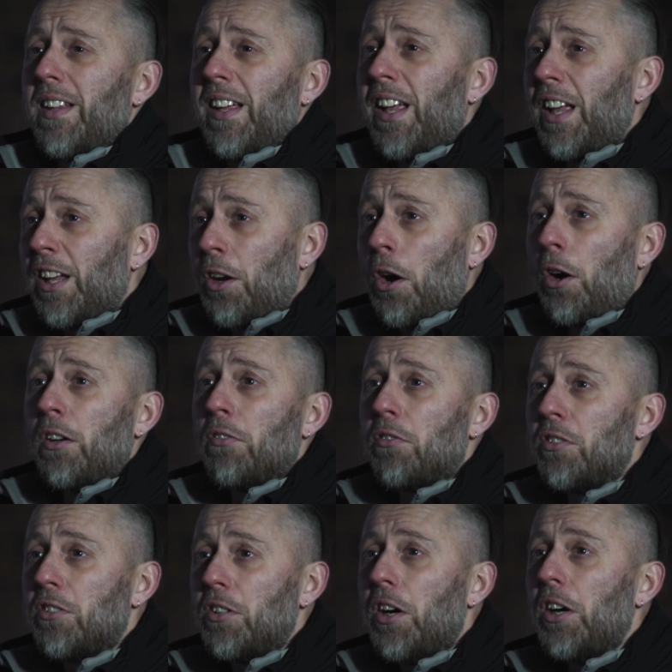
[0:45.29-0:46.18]
it kind
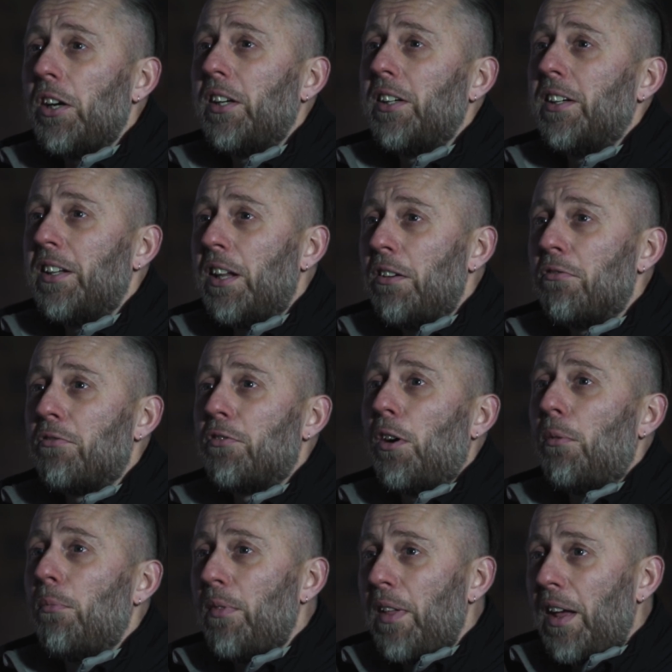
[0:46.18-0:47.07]
of stuck. And then
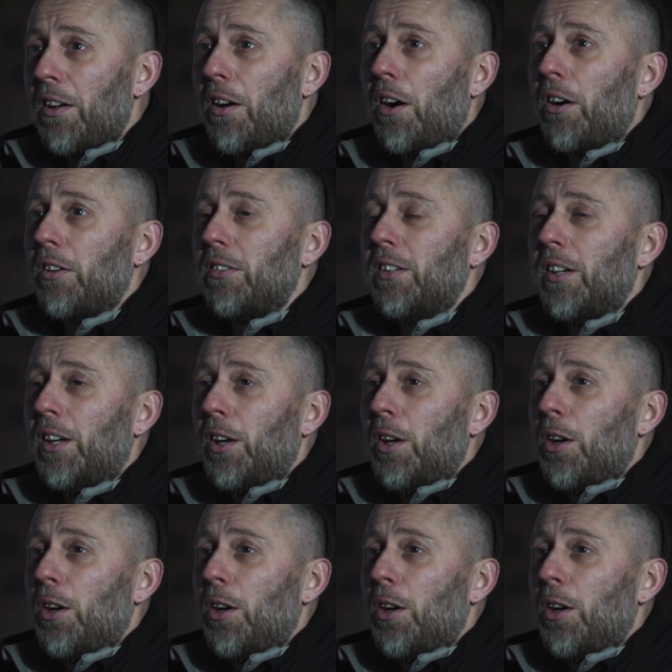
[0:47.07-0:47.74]
from then on,